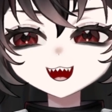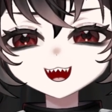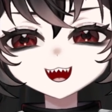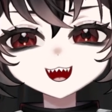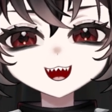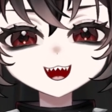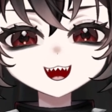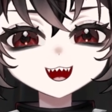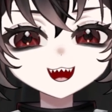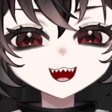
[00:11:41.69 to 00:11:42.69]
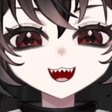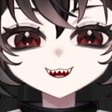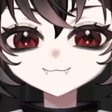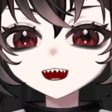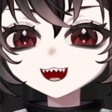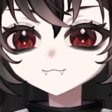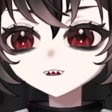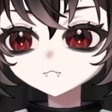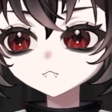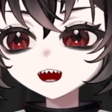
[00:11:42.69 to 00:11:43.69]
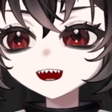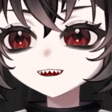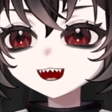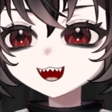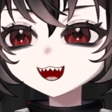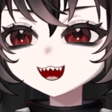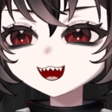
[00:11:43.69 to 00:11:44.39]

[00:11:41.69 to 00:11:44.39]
So yeah, just be prepared for that.